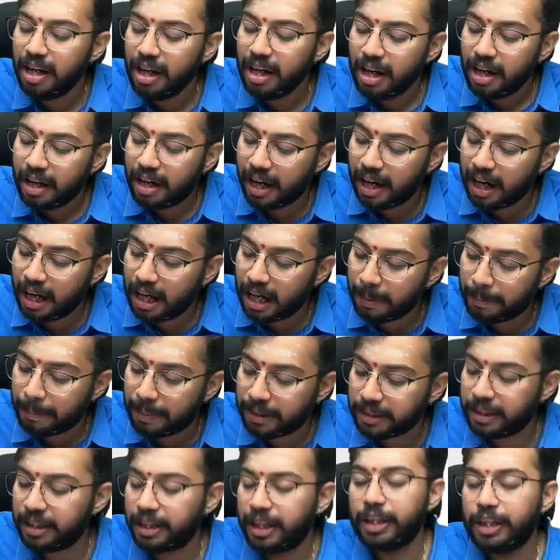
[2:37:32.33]
trade
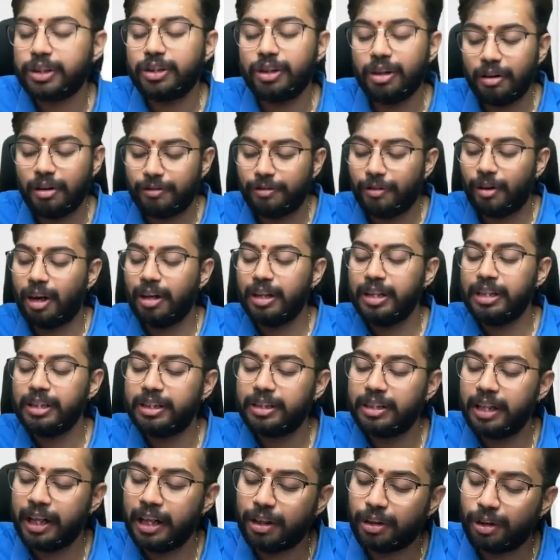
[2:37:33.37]
representation of foreign
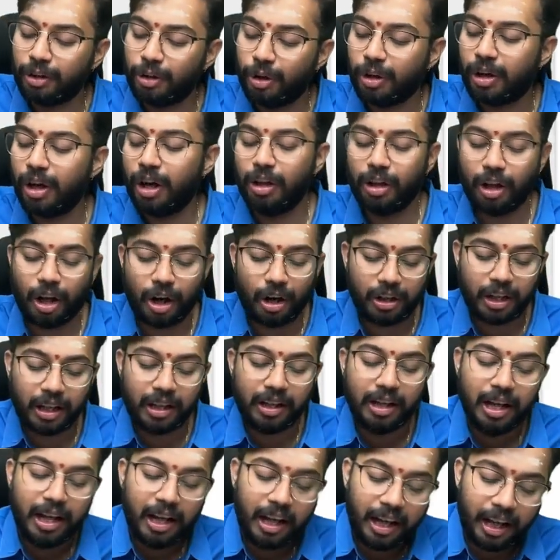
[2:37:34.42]
state, local authority,
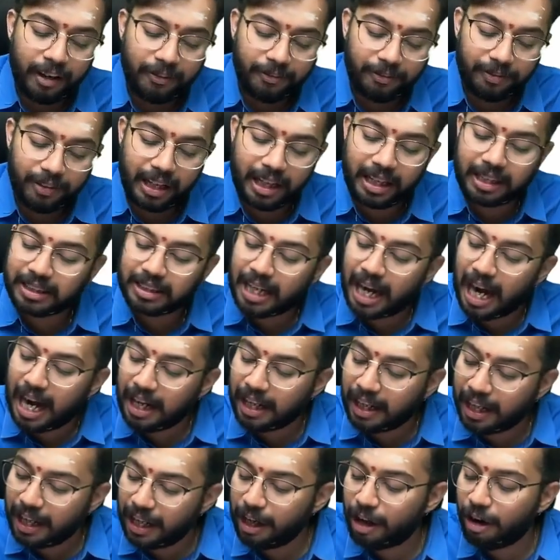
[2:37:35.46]
if these
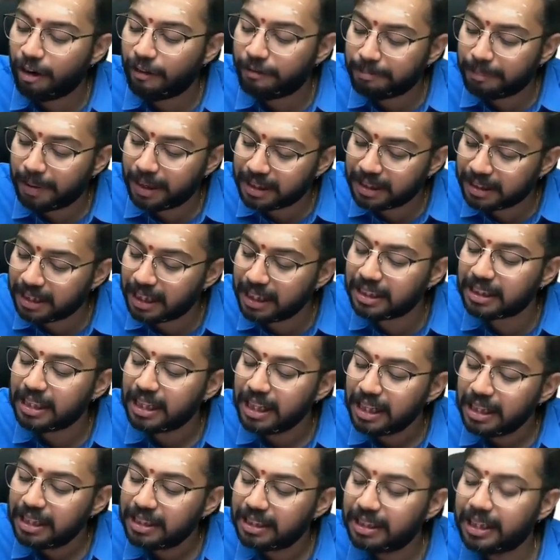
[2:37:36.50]
category of persons
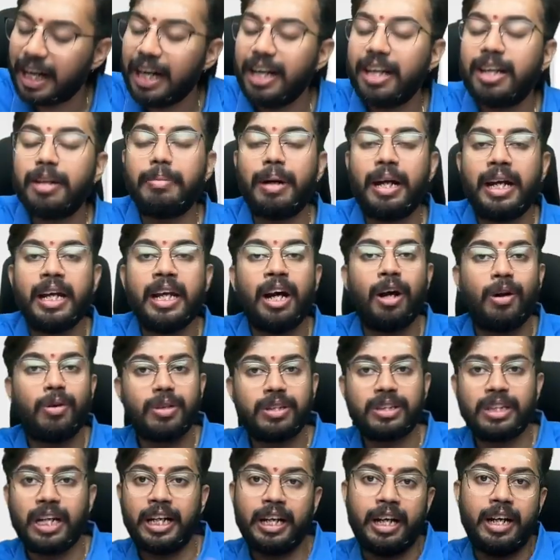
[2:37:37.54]
sent money
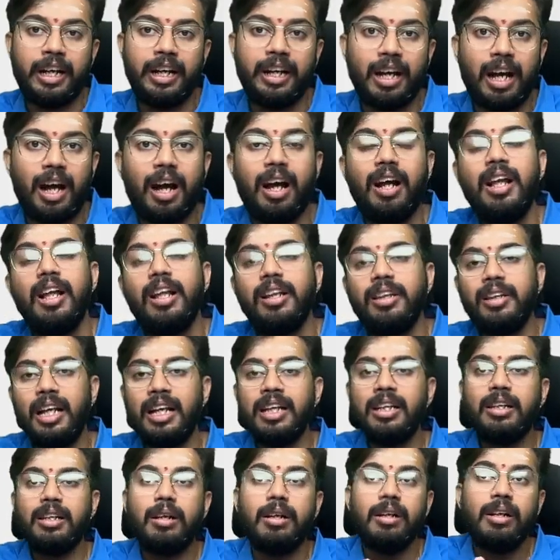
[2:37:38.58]
outside India,
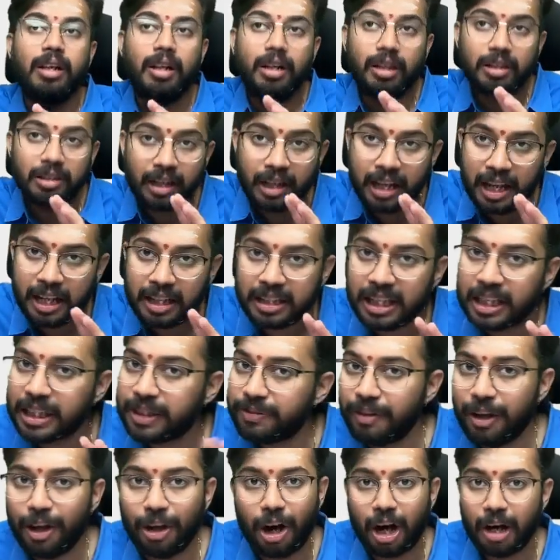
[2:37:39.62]
then TCS
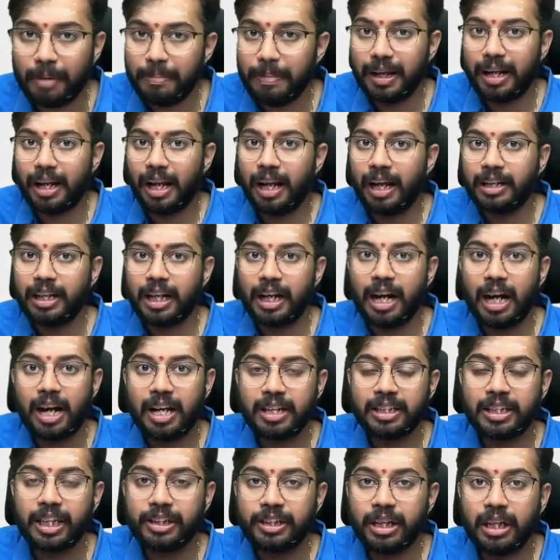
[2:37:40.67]
will not be collected under
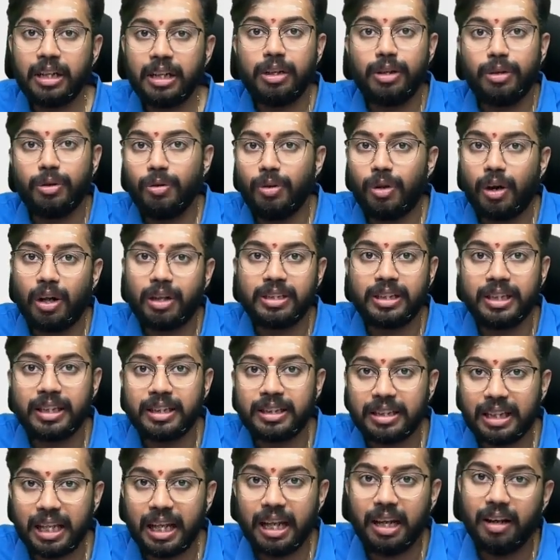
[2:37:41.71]
section
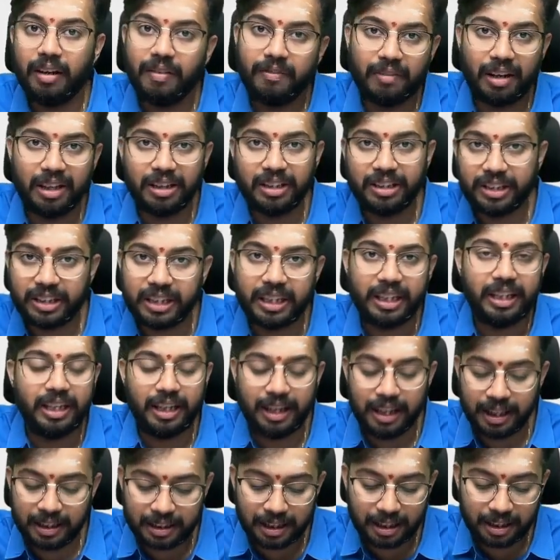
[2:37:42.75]
206C(1)(g).
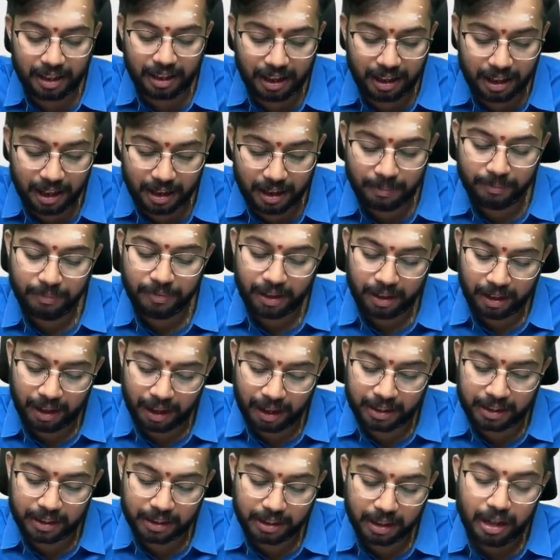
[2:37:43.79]
Is it clear?
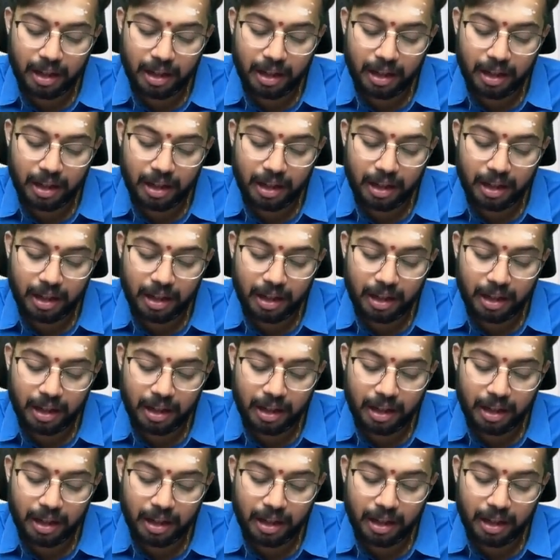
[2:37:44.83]
Next.